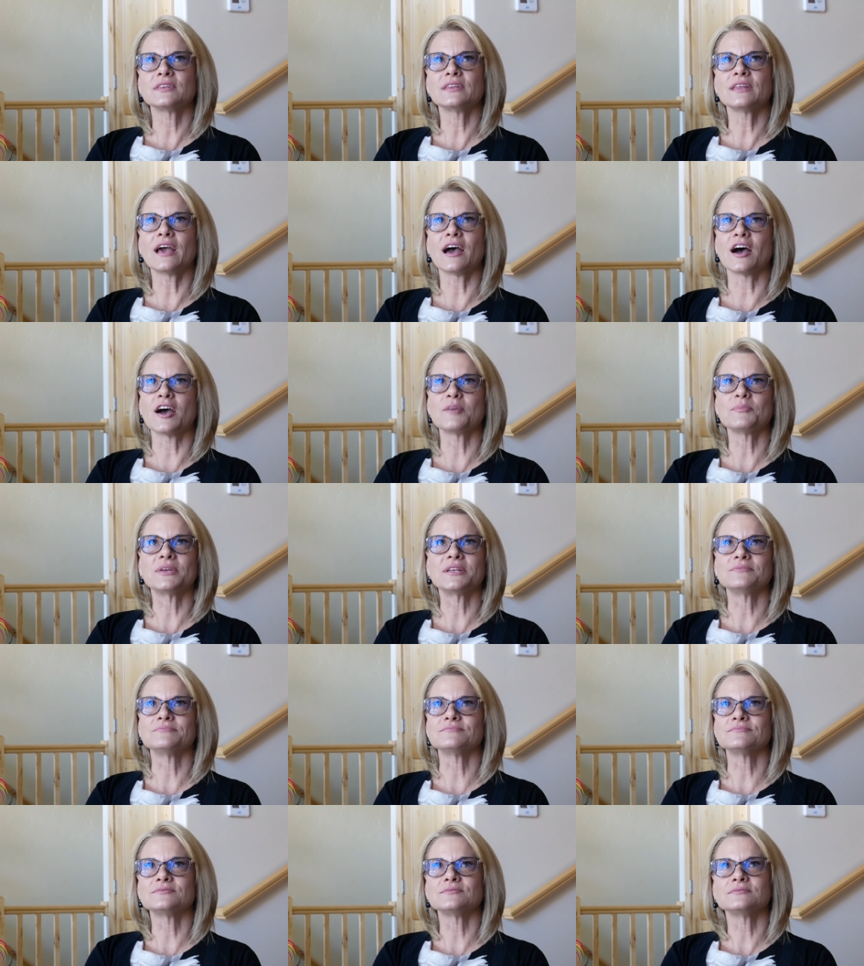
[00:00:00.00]
yeah, I
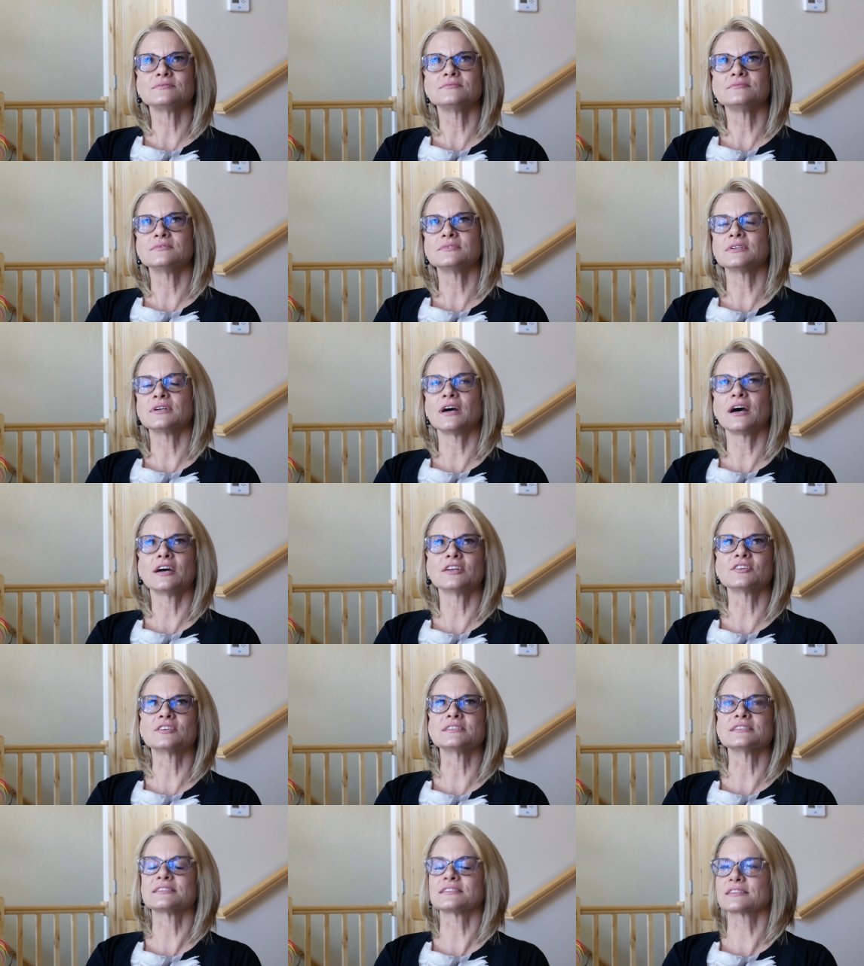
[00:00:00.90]
mean, one
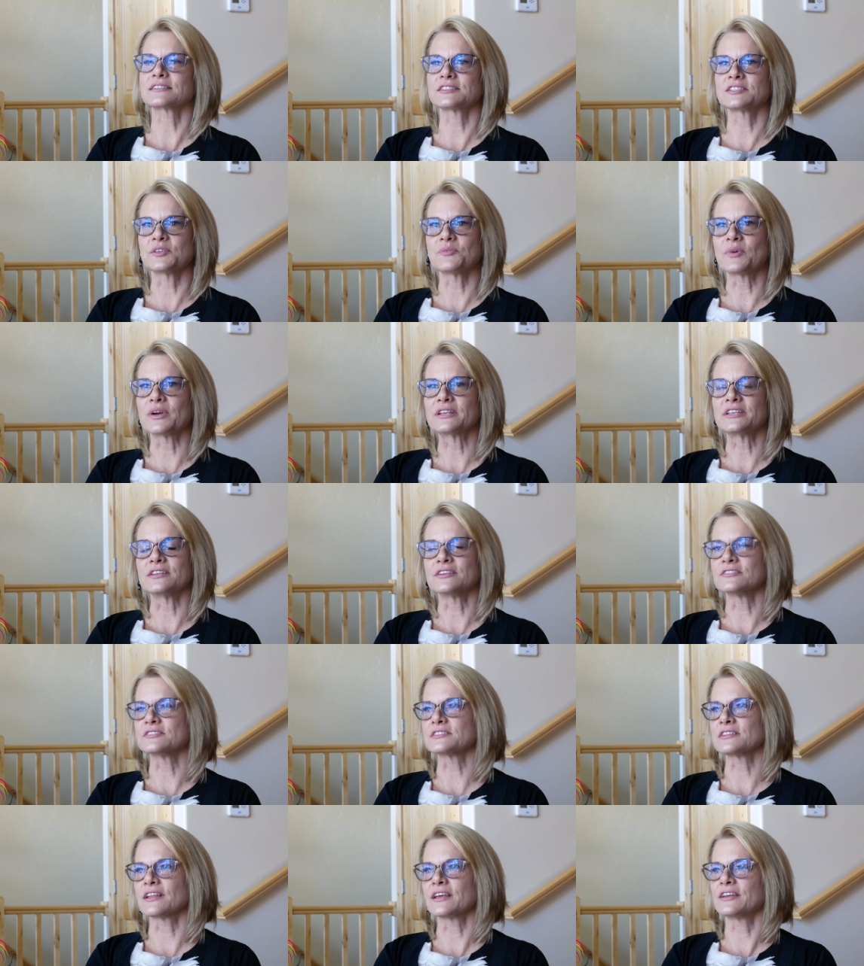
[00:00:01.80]
hundred sixty-one
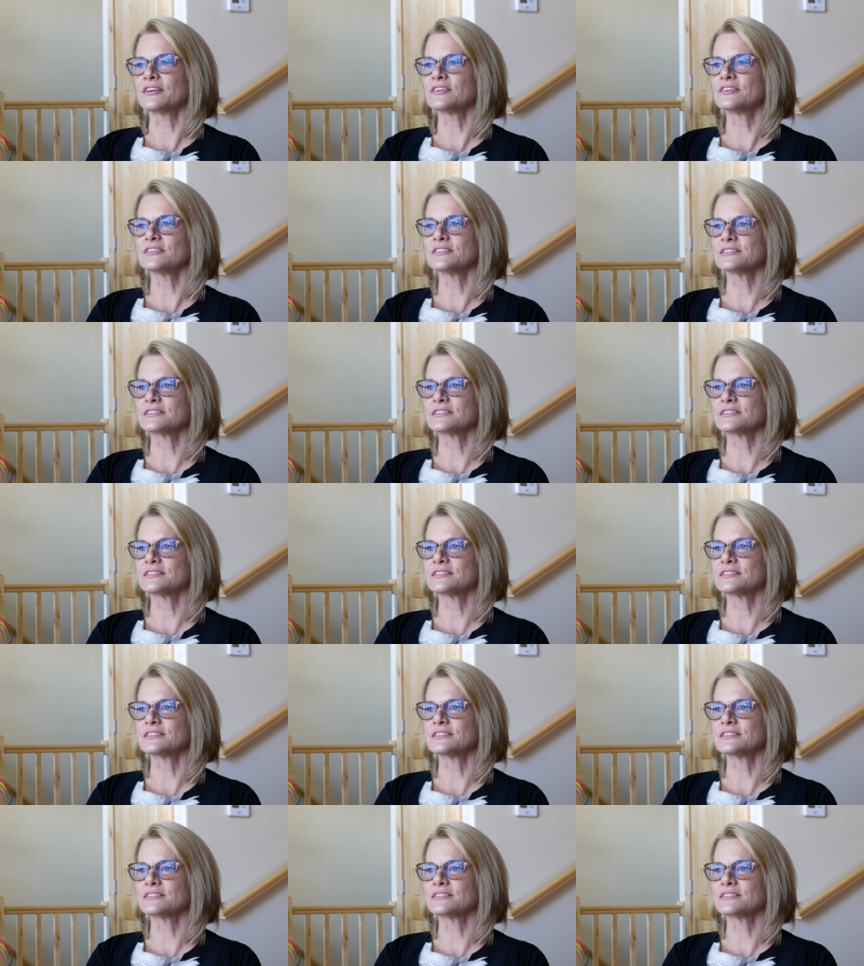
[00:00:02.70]
years later,